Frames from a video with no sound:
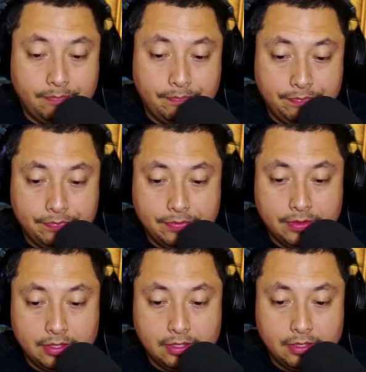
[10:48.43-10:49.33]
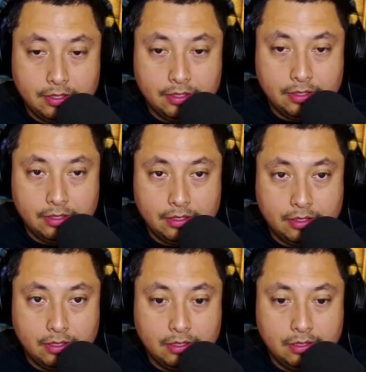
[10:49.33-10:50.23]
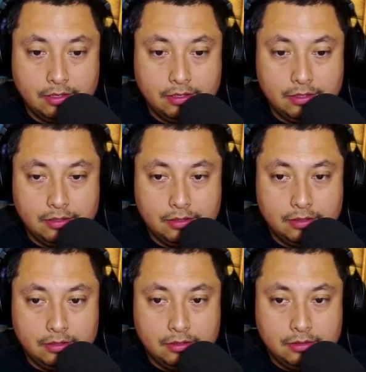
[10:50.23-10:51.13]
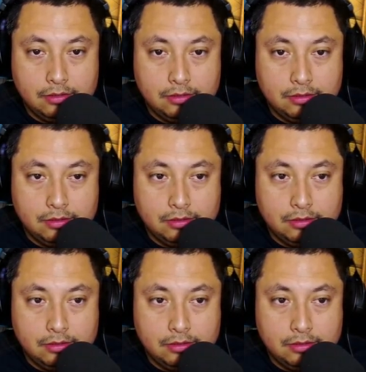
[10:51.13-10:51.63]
(silence)